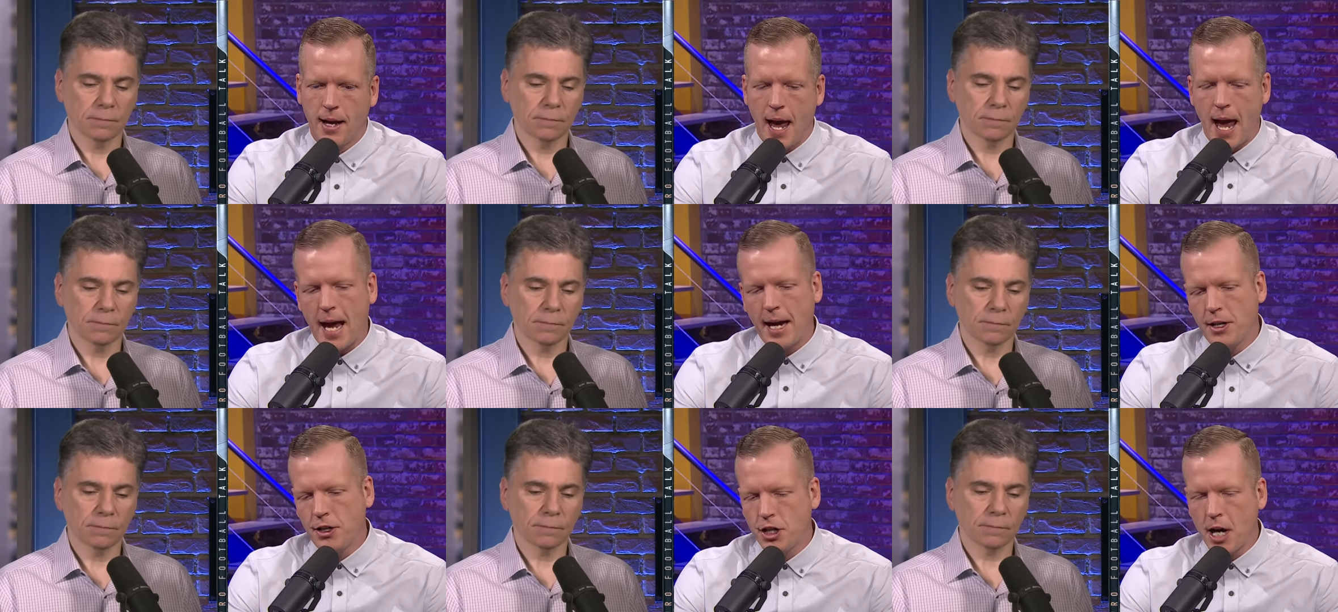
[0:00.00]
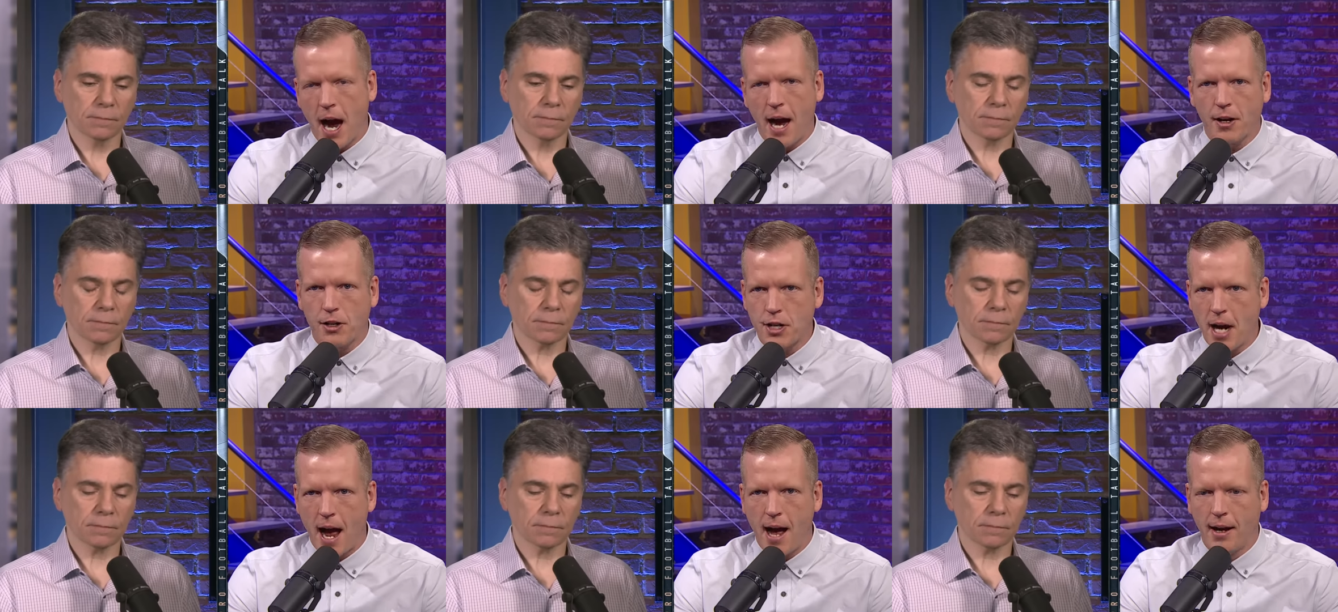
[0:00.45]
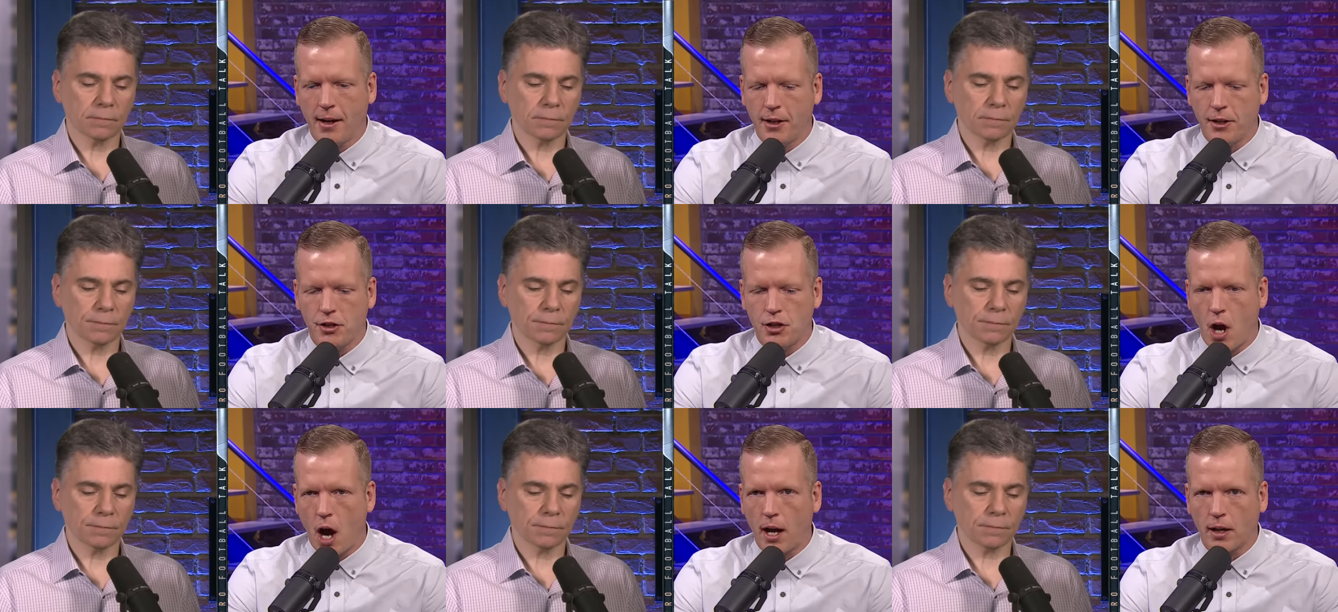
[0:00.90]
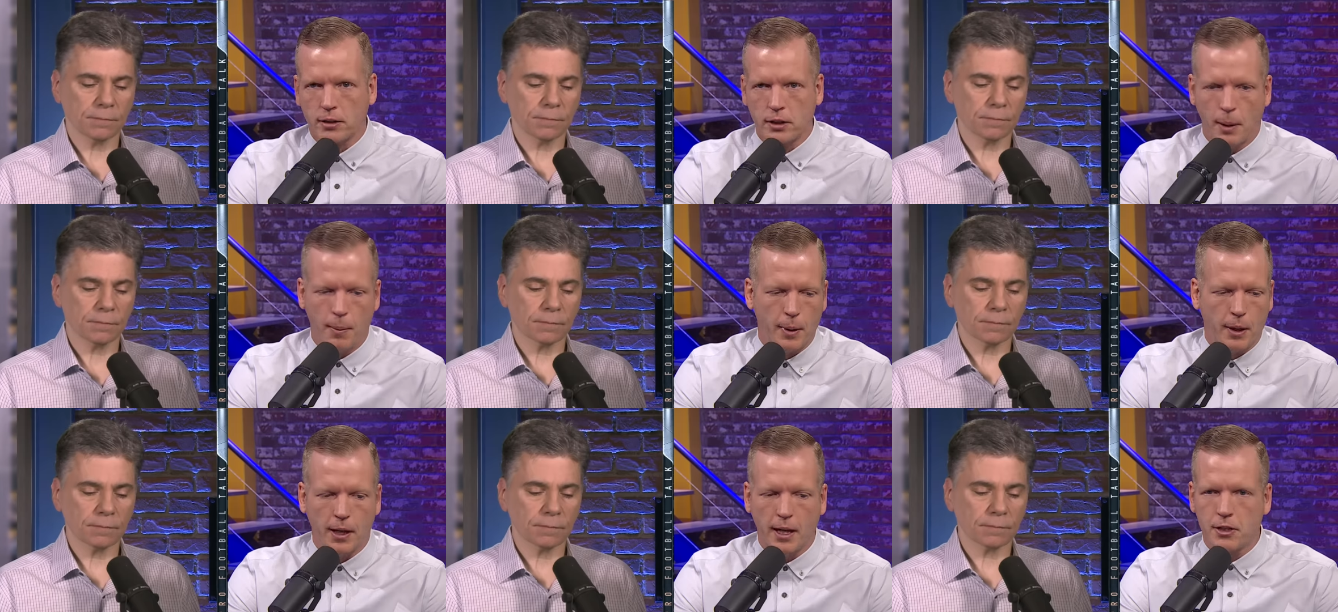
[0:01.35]
Speaker 1: hey, Josh Allen is
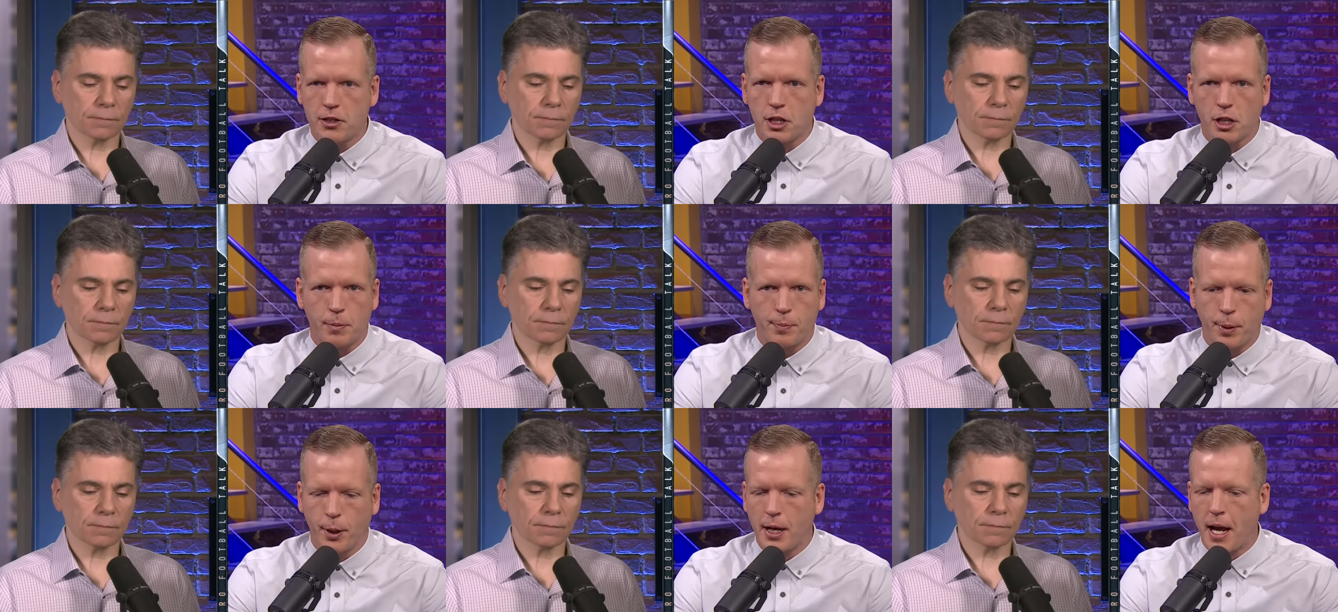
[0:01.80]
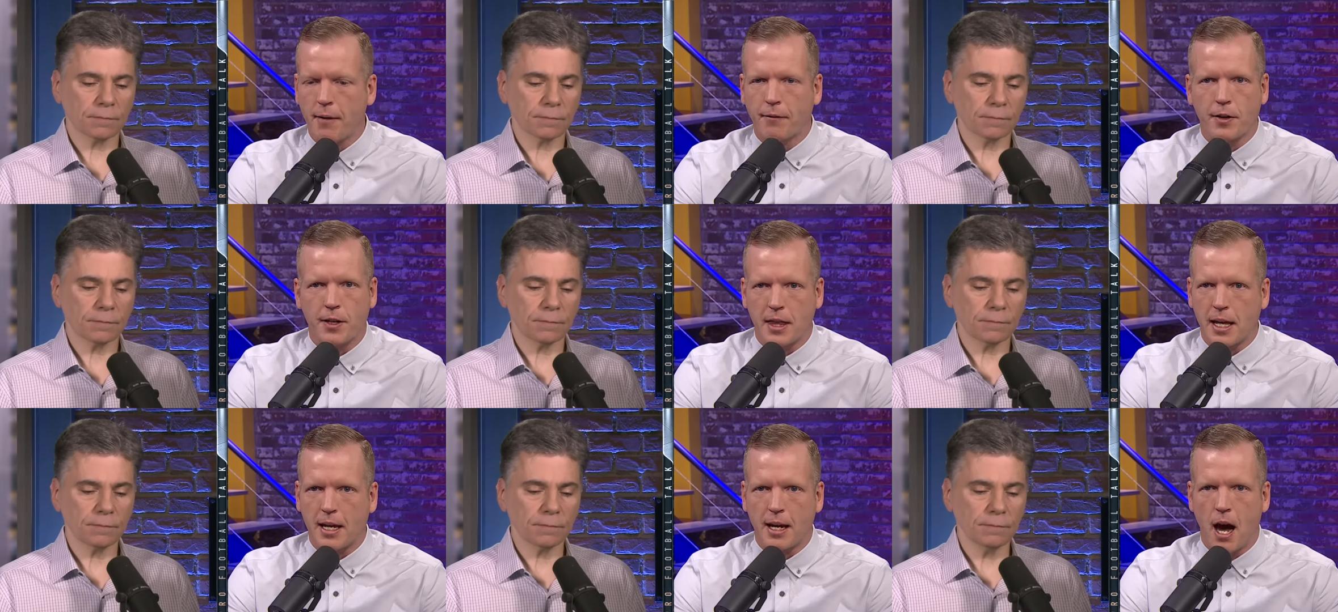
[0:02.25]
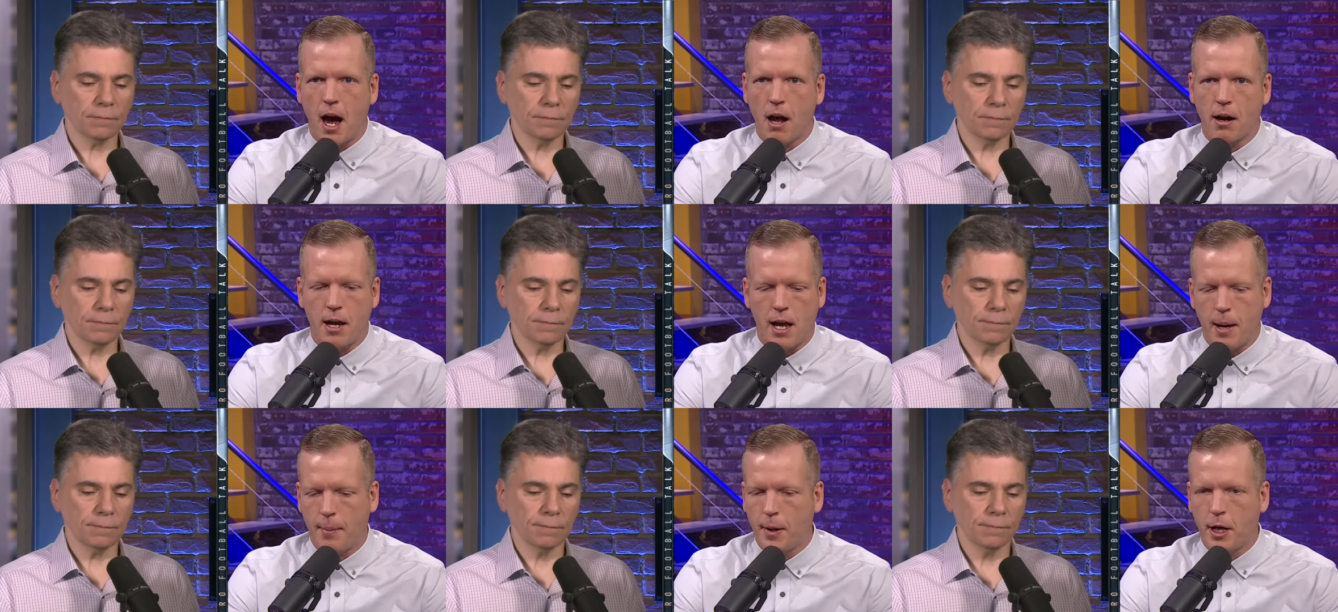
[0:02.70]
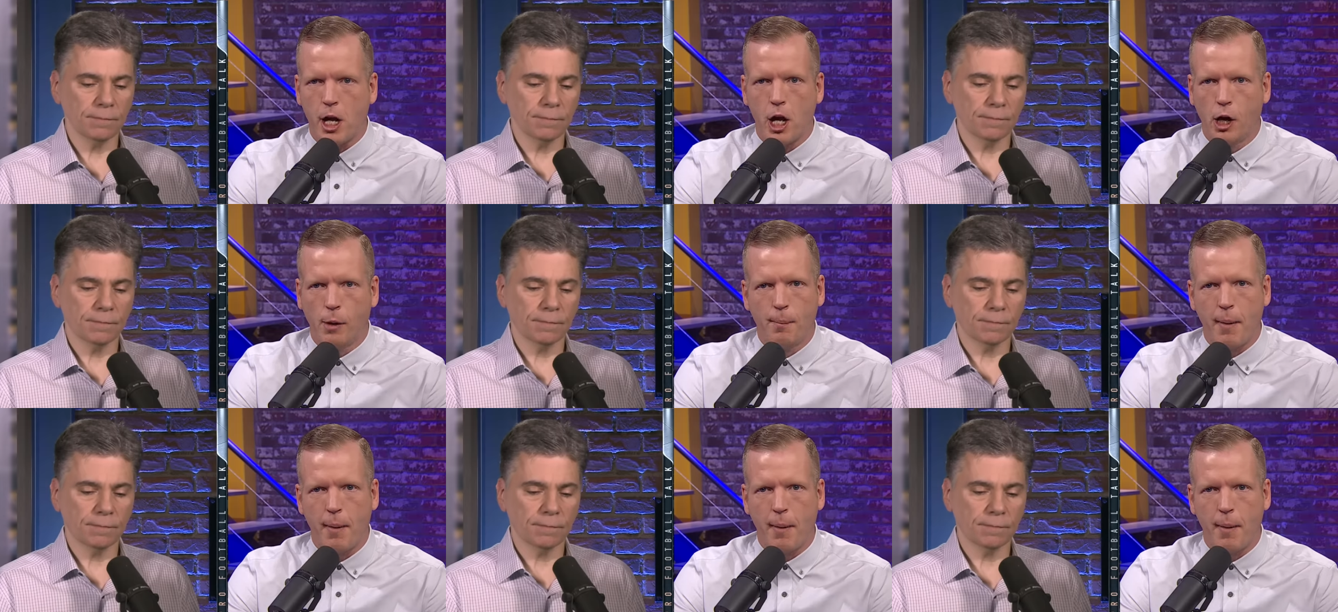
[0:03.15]
awesome and let's just put everything on him and he'll